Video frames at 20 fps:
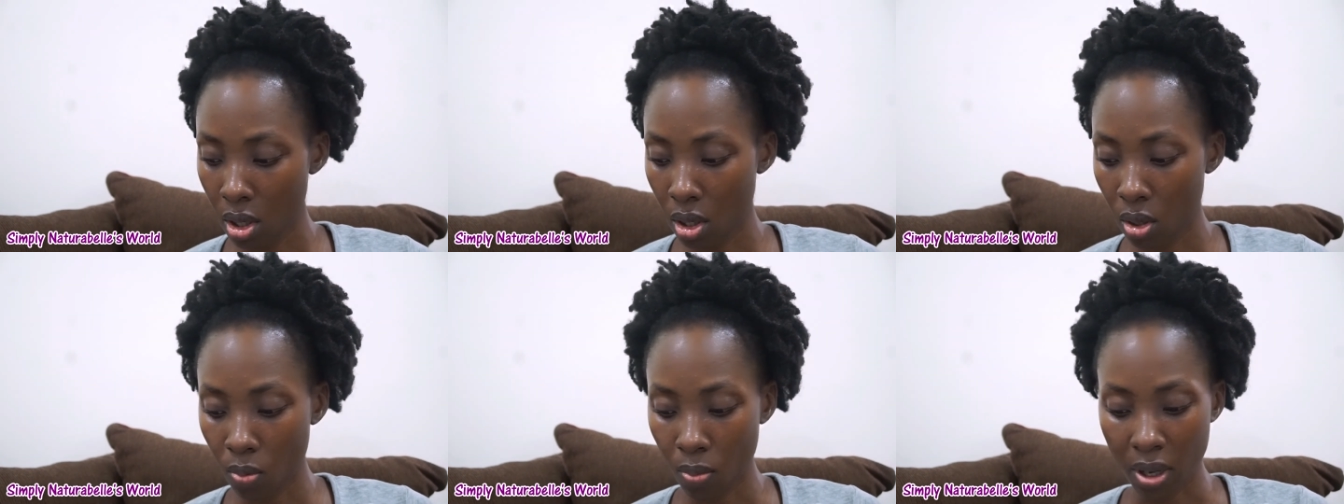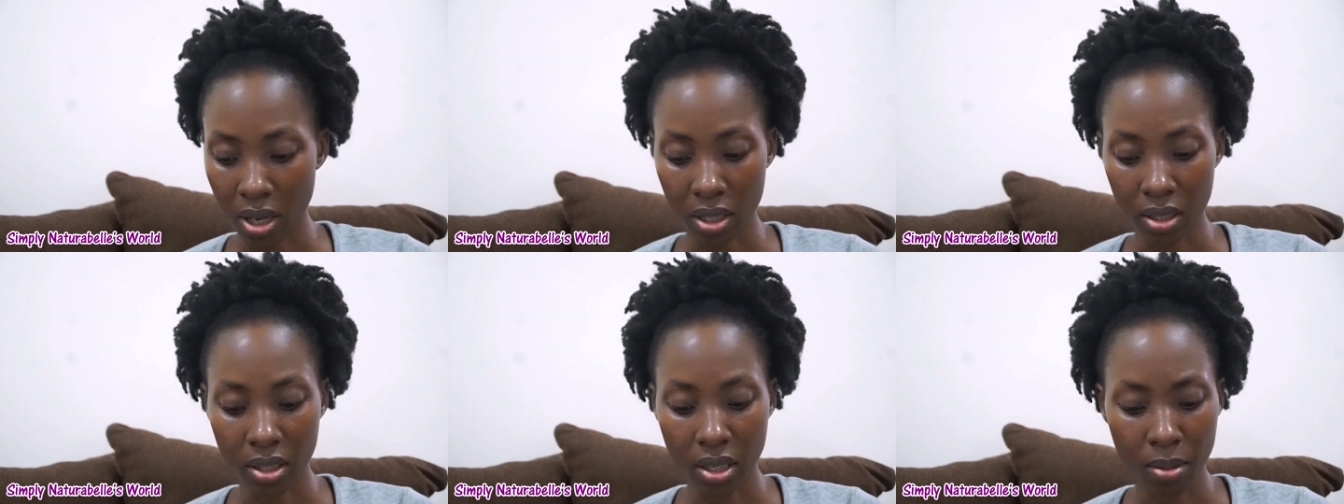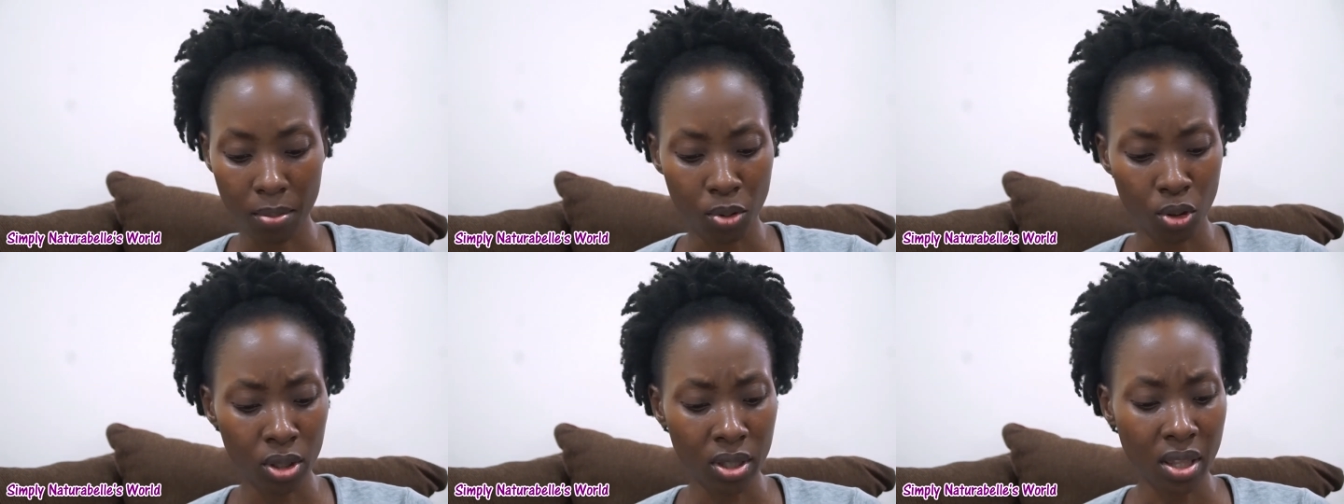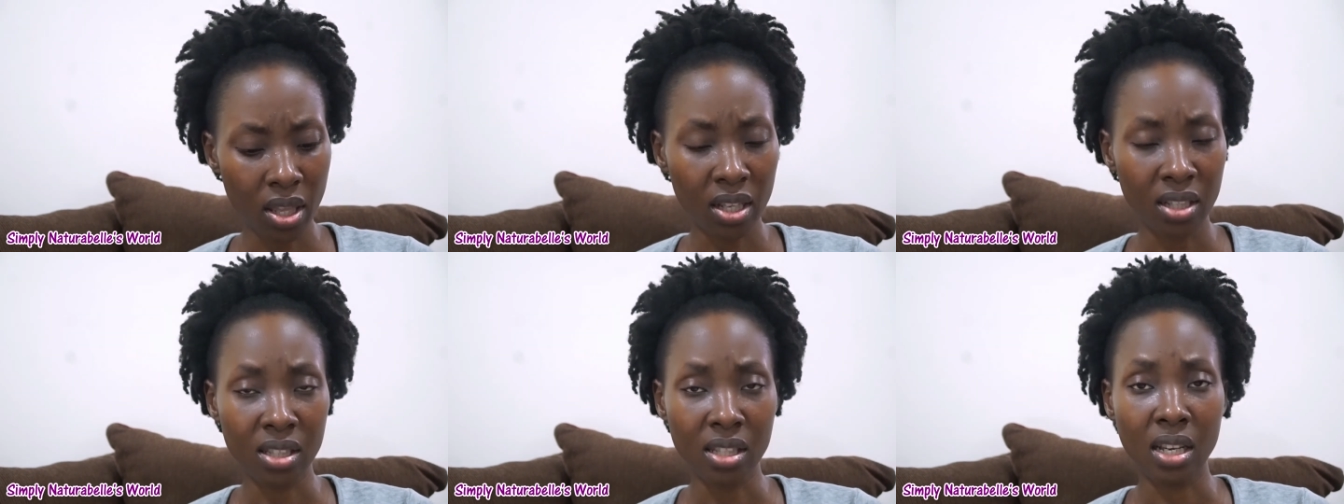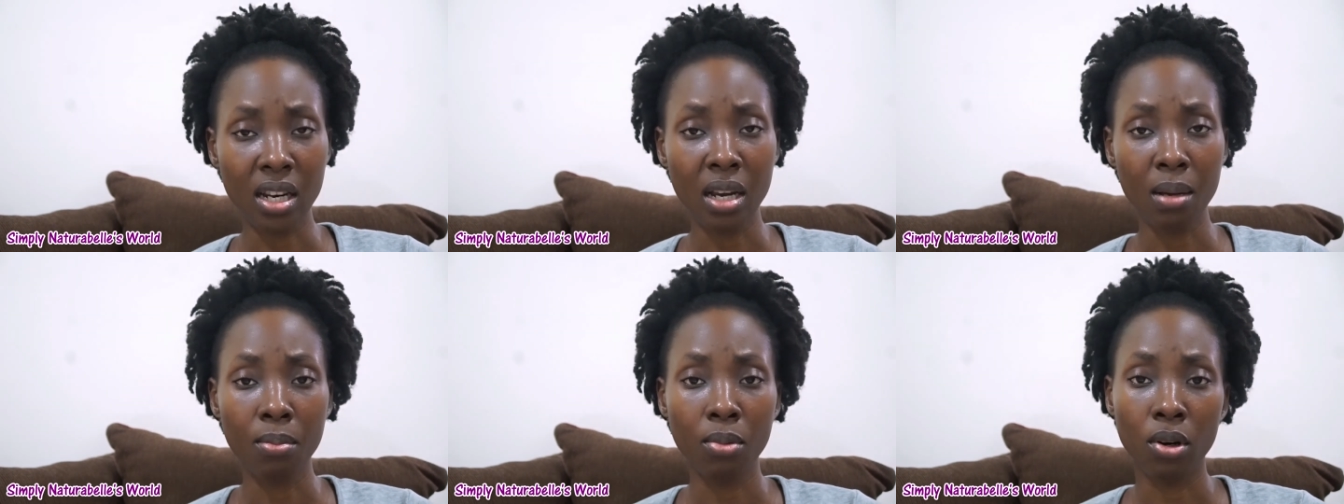well they are both things that
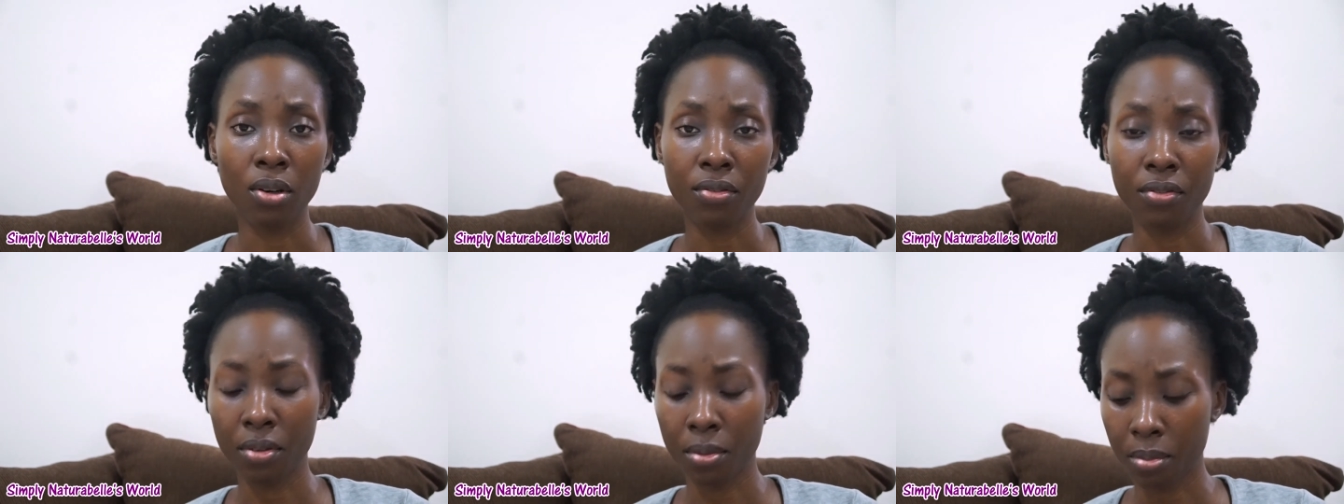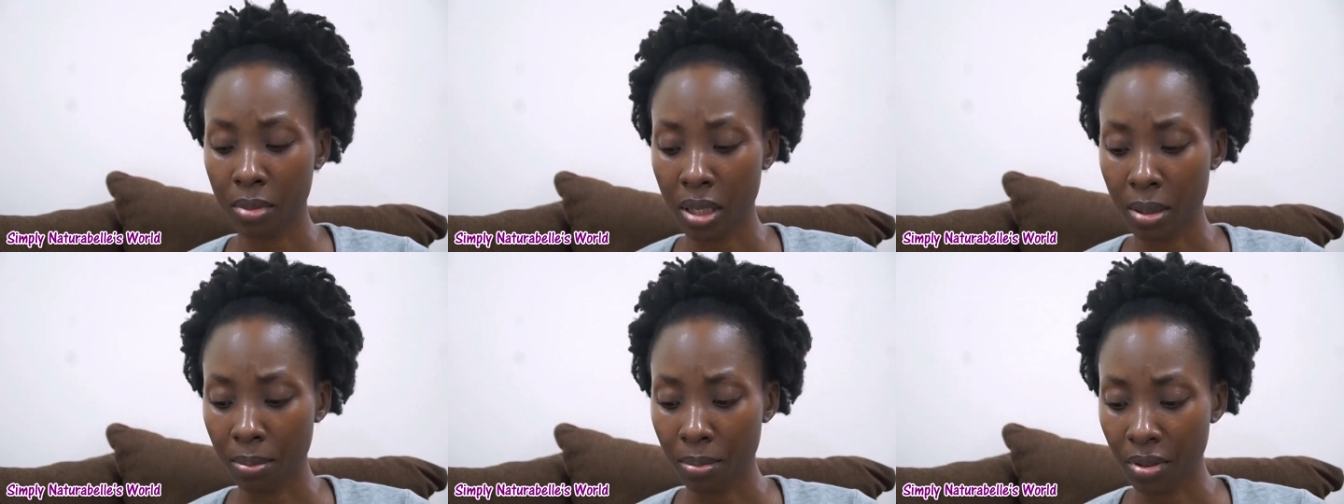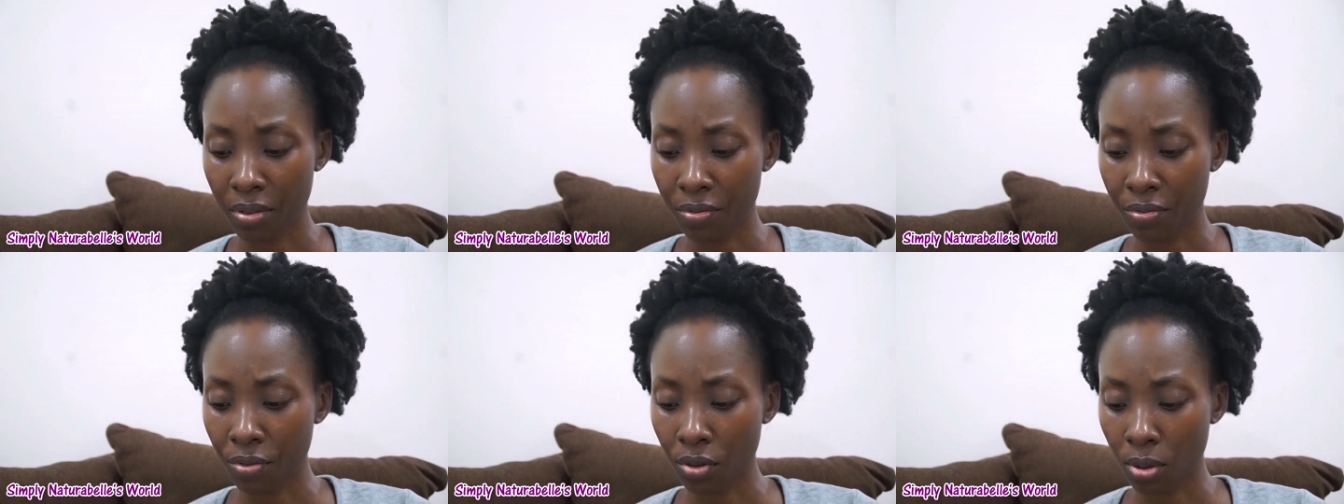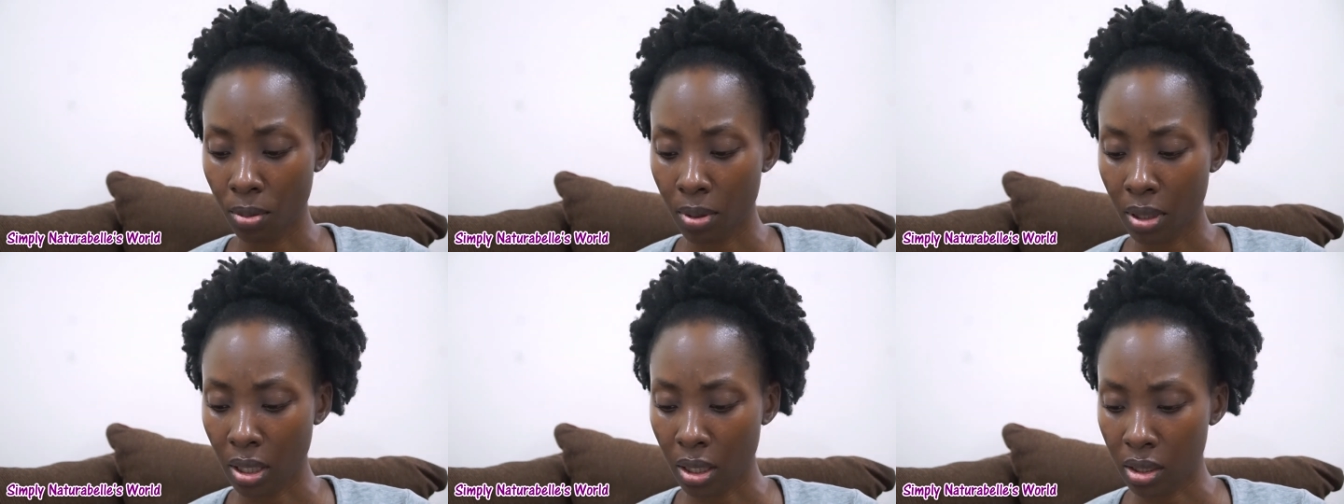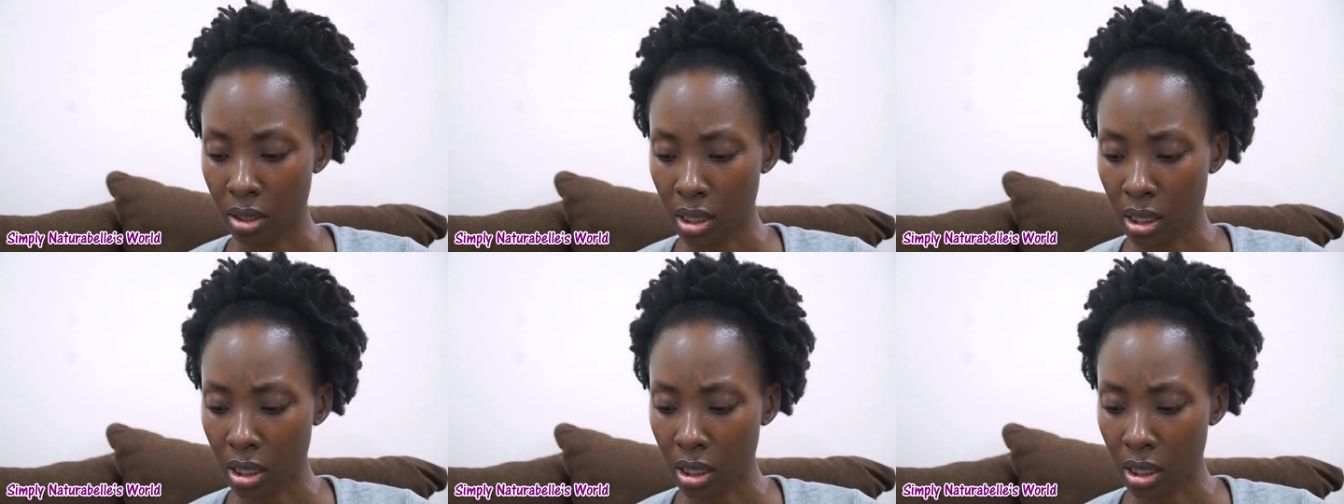I bought from them before I'll